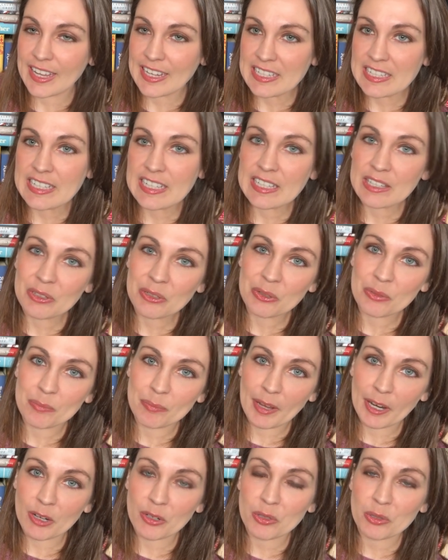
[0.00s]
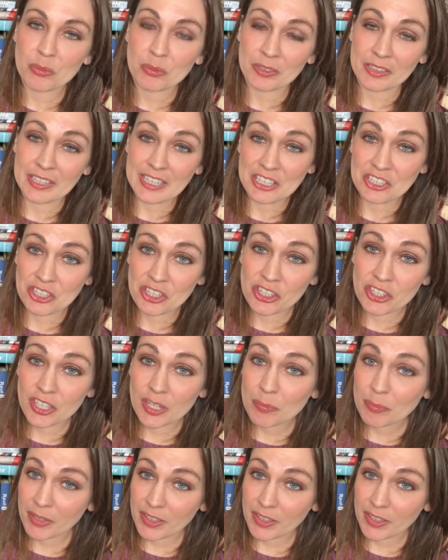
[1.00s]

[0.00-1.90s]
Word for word: ideal marital relationship